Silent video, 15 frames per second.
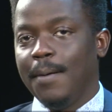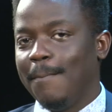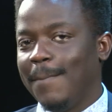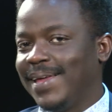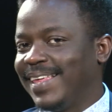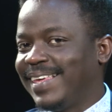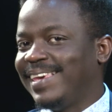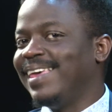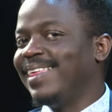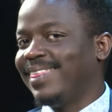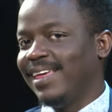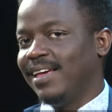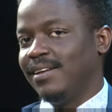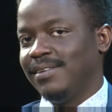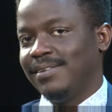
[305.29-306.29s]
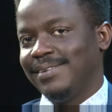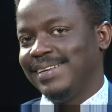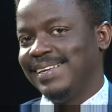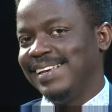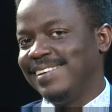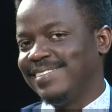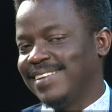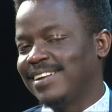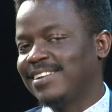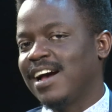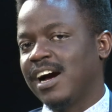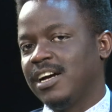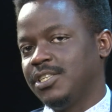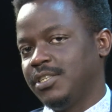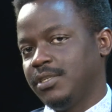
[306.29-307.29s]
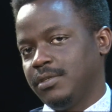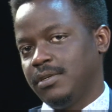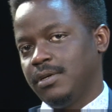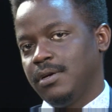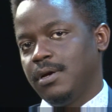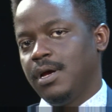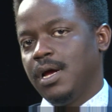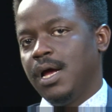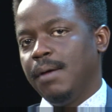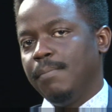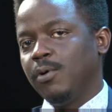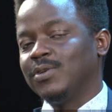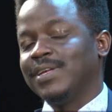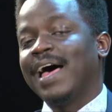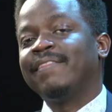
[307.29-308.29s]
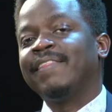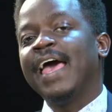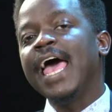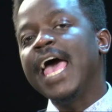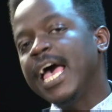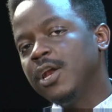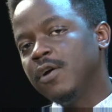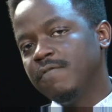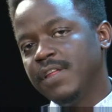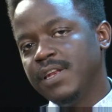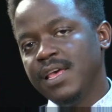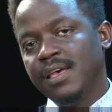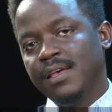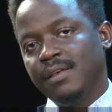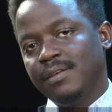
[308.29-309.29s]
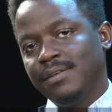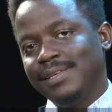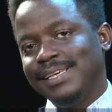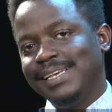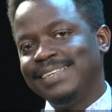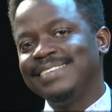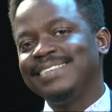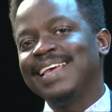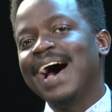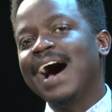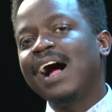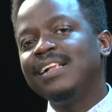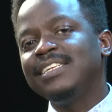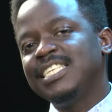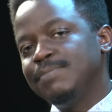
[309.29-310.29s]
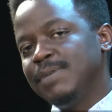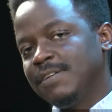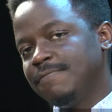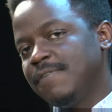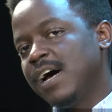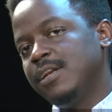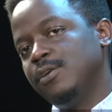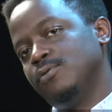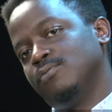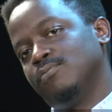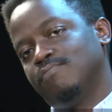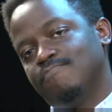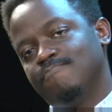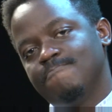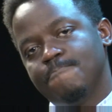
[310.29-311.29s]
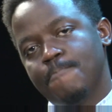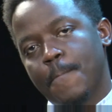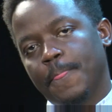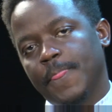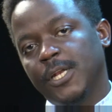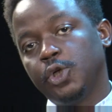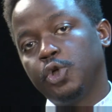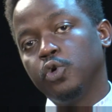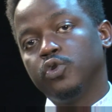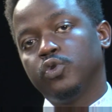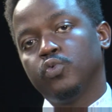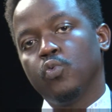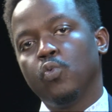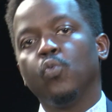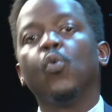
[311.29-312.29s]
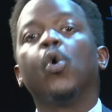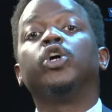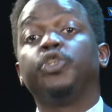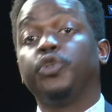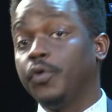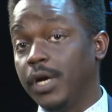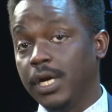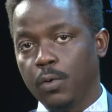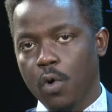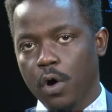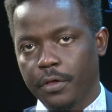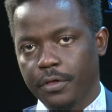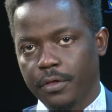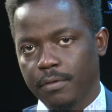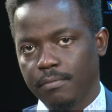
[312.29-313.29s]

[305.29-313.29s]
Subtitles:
But the key thing is that cash. Because at the end of the day, it is the ultimate value that shows what you're really worth.